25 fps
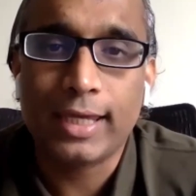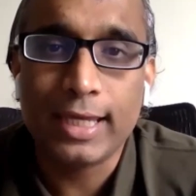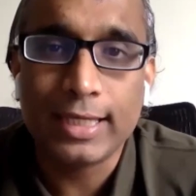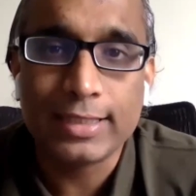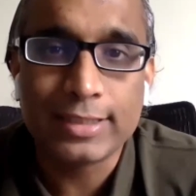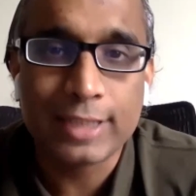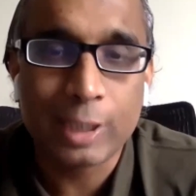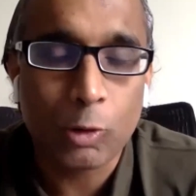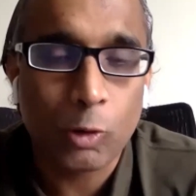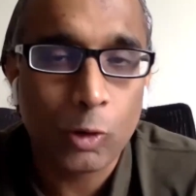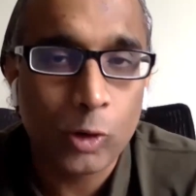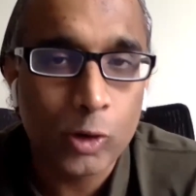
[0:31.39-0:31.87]

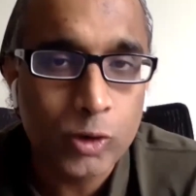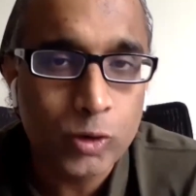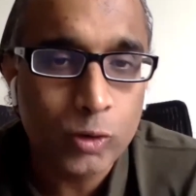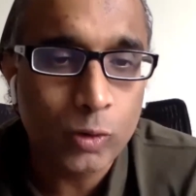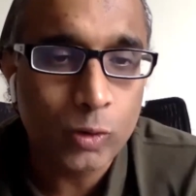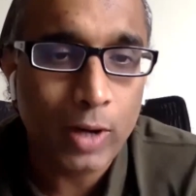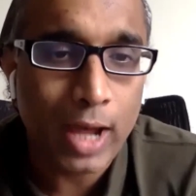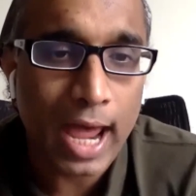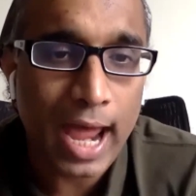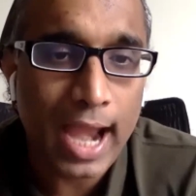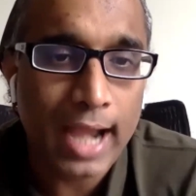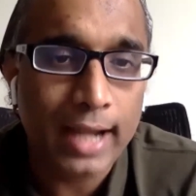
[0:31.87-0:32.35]
He has
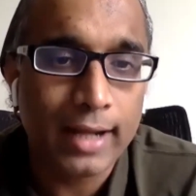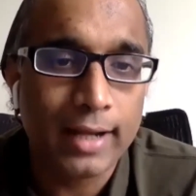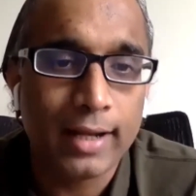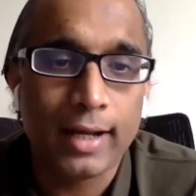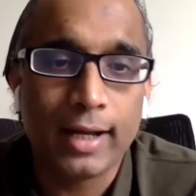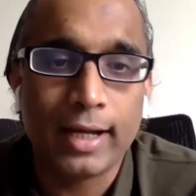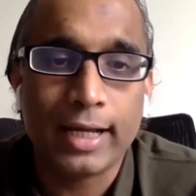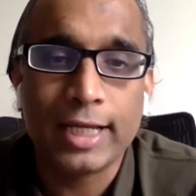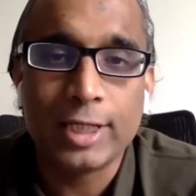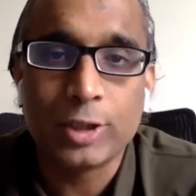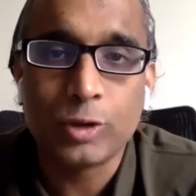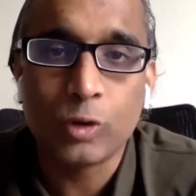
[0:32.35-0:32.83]
also
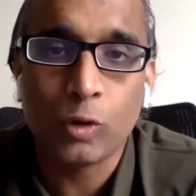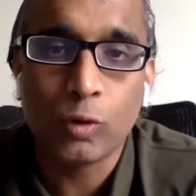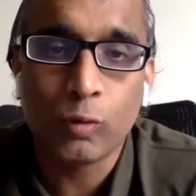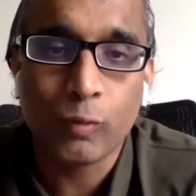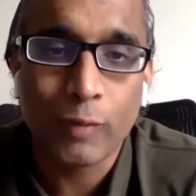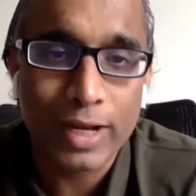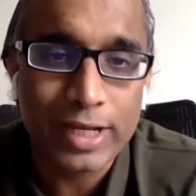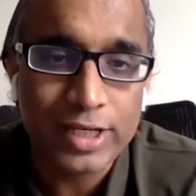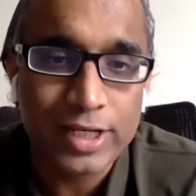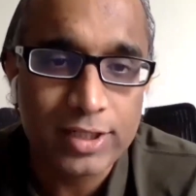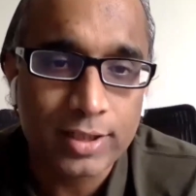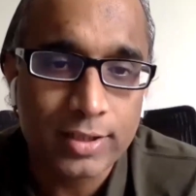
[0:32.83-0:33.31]
had his
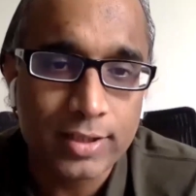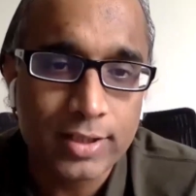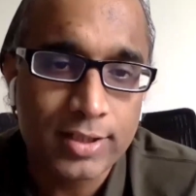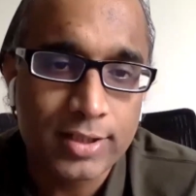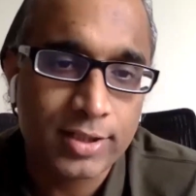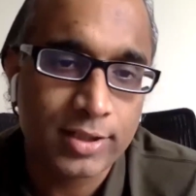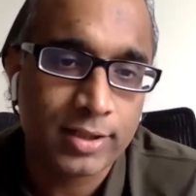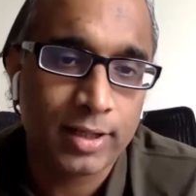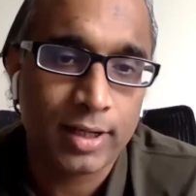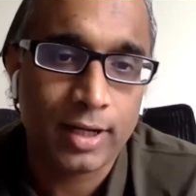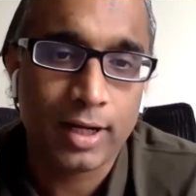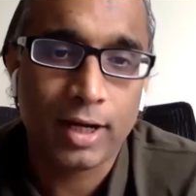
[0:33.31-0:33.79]
own
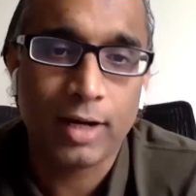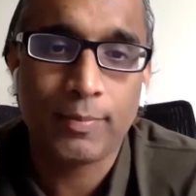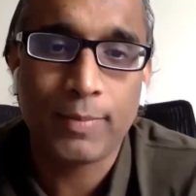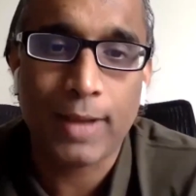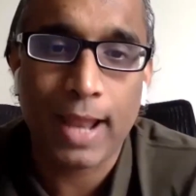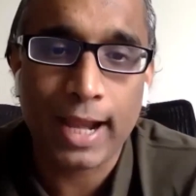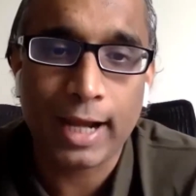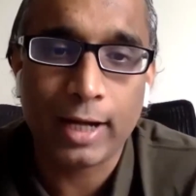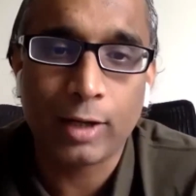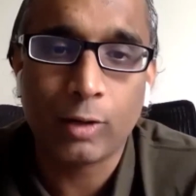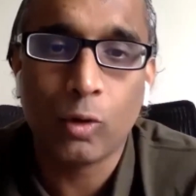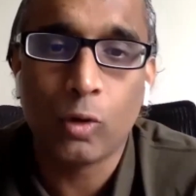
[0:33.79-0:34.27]
ventures,
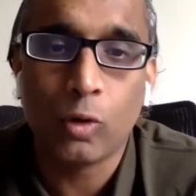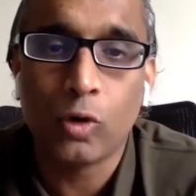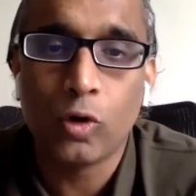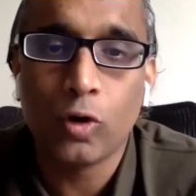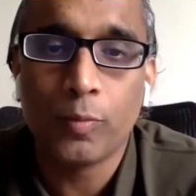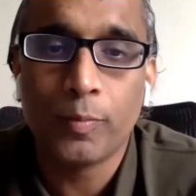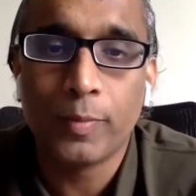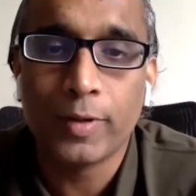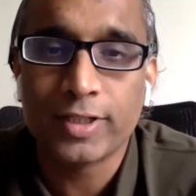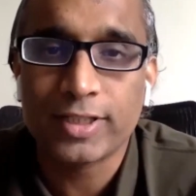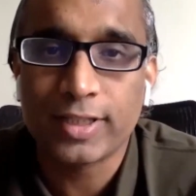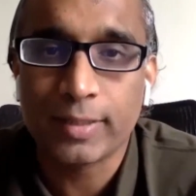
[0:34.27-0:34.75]
Planet
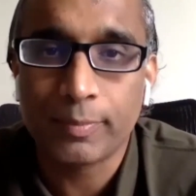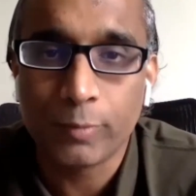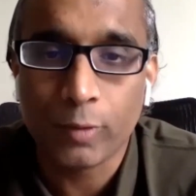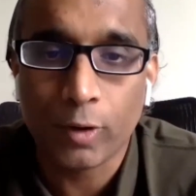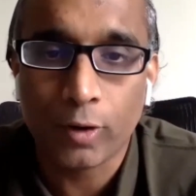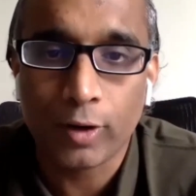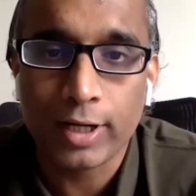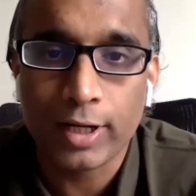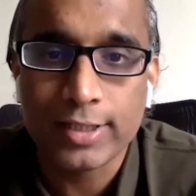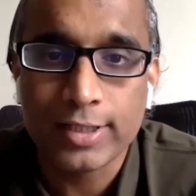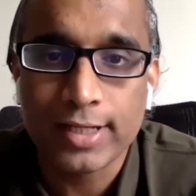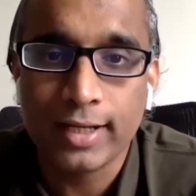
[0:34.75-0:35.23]
GoGo,
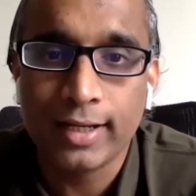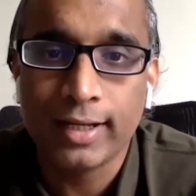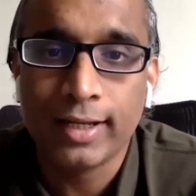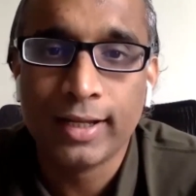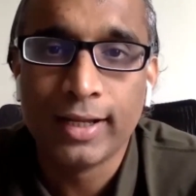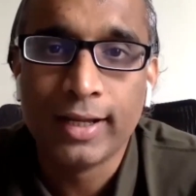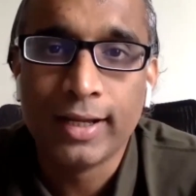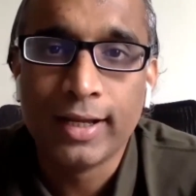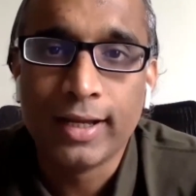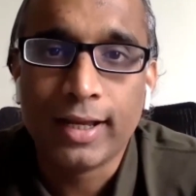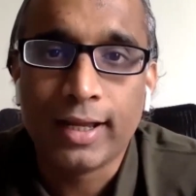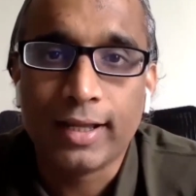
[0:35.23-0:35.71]
Percept
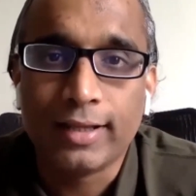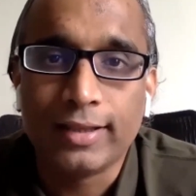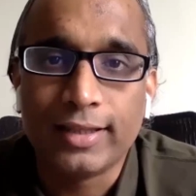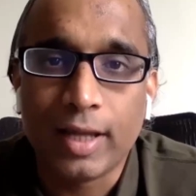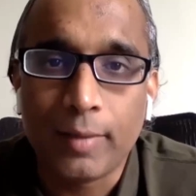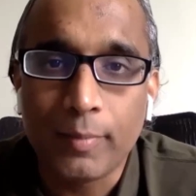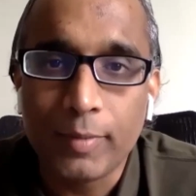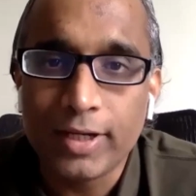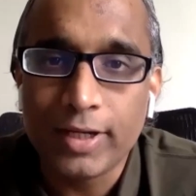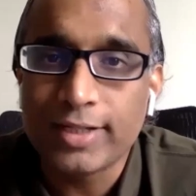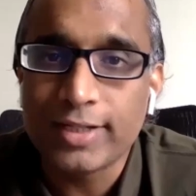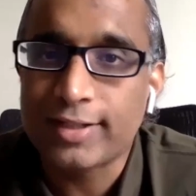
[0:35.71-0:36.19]
Origin.
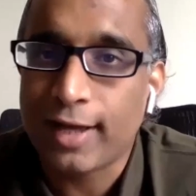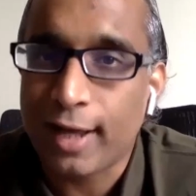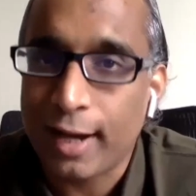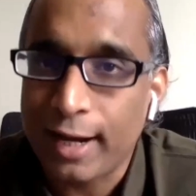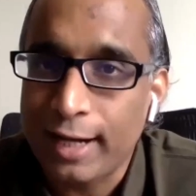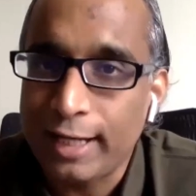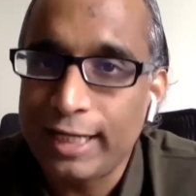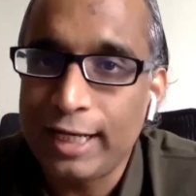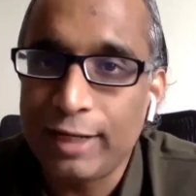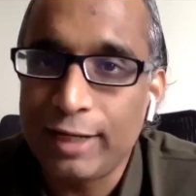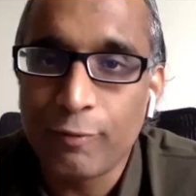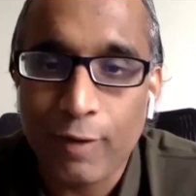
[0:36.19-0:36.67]
Daman is
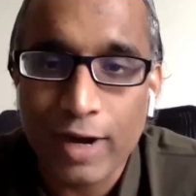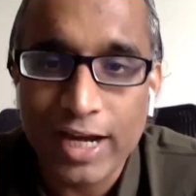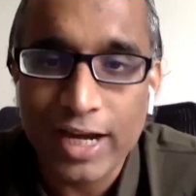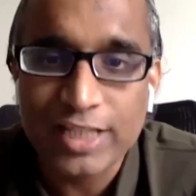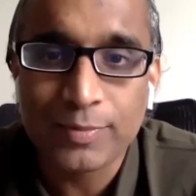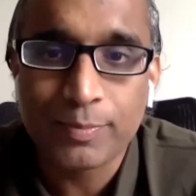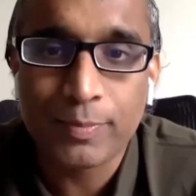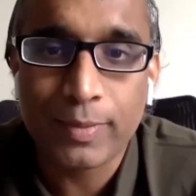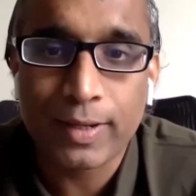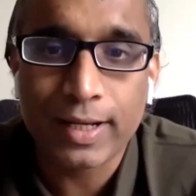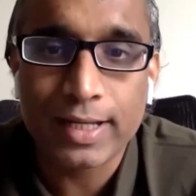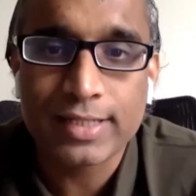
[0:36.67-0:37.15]
currently
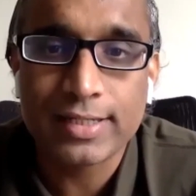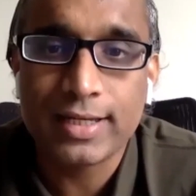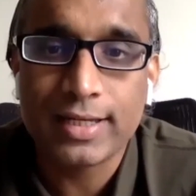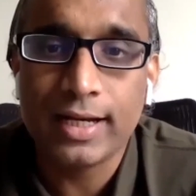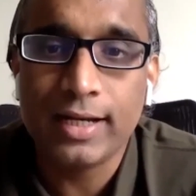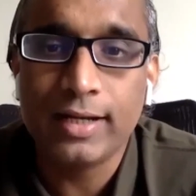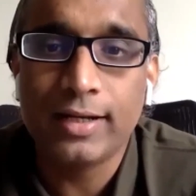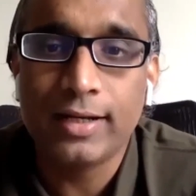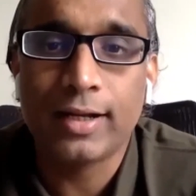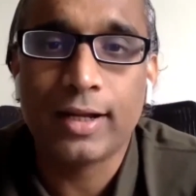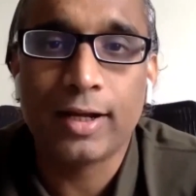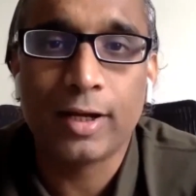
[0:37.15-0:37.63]
Vice
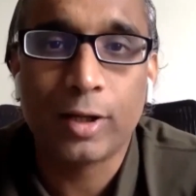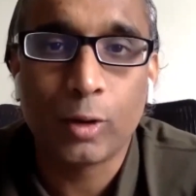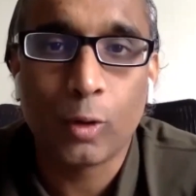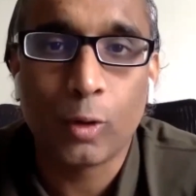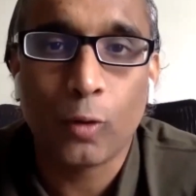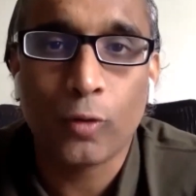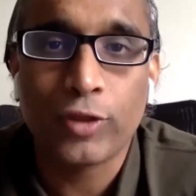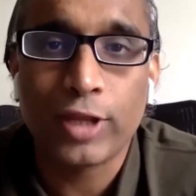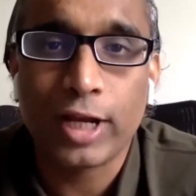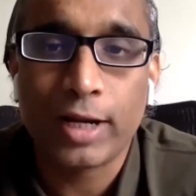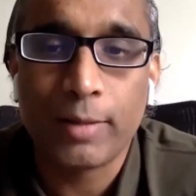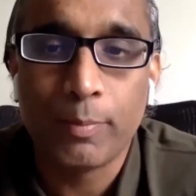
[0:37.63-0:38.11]
President
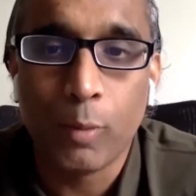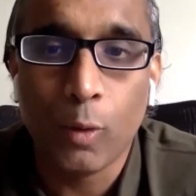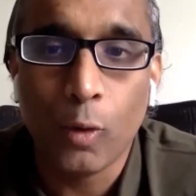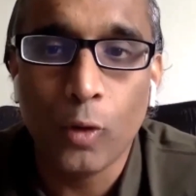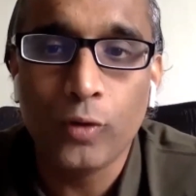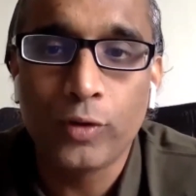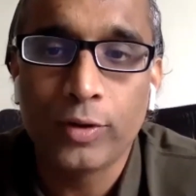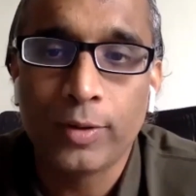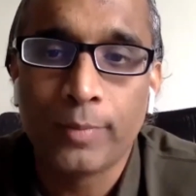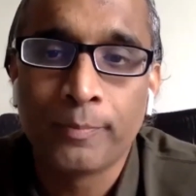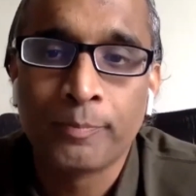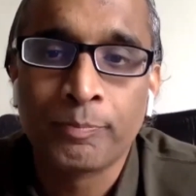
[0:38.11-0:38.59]
Growth at
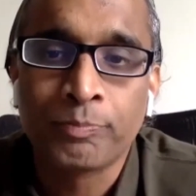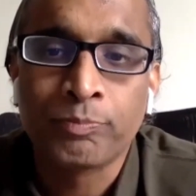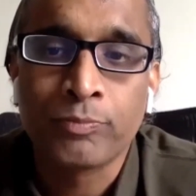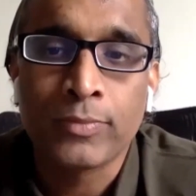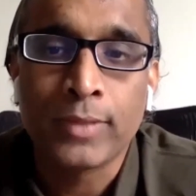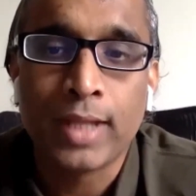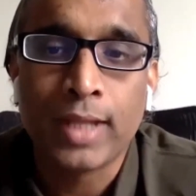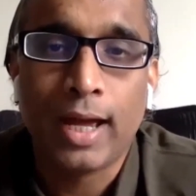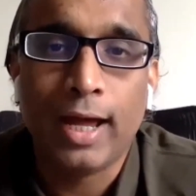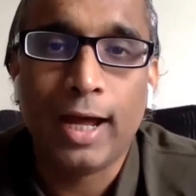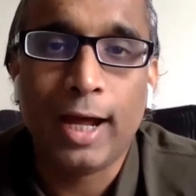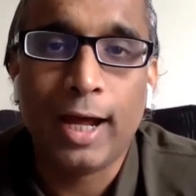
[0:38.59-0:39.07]
Boat.
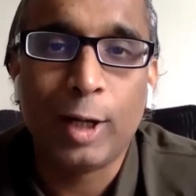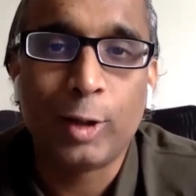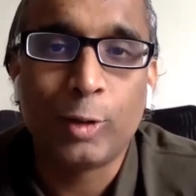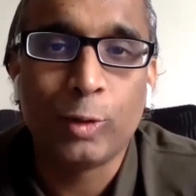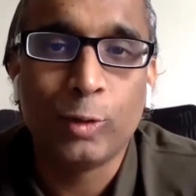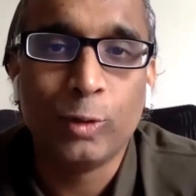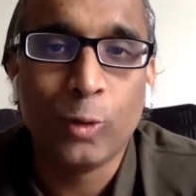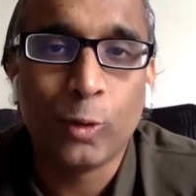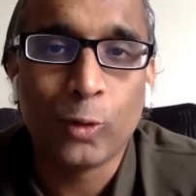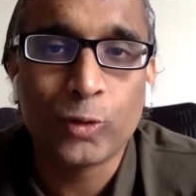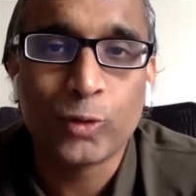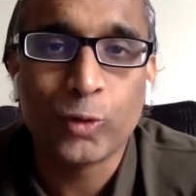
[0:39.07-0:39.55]

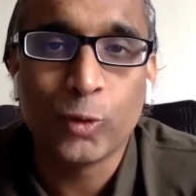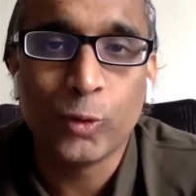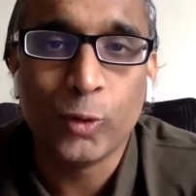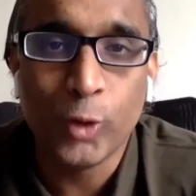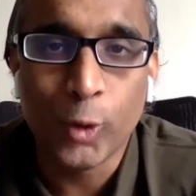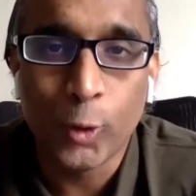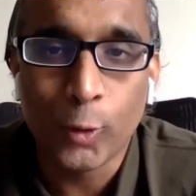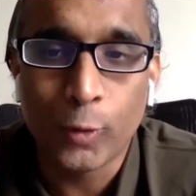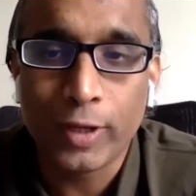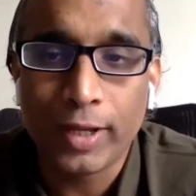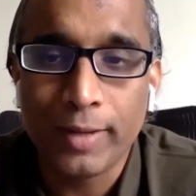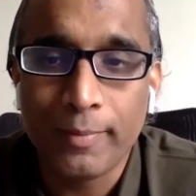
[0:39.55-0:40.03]
To those
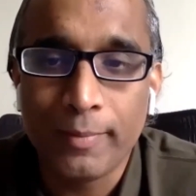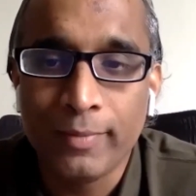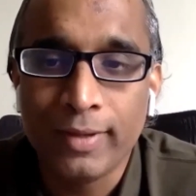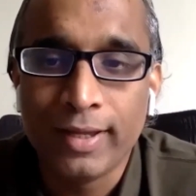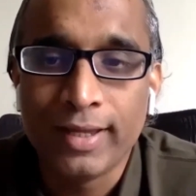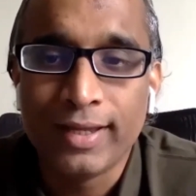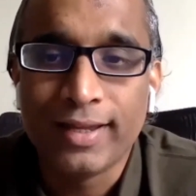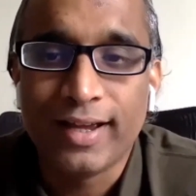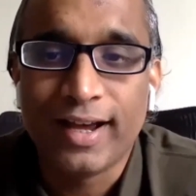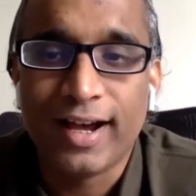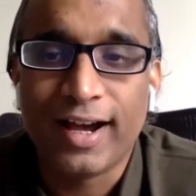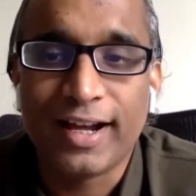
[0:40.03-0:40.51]
who know
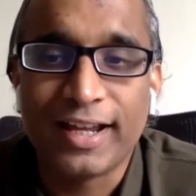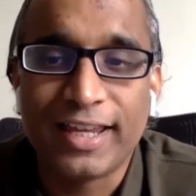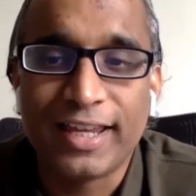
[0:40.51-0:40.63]
him,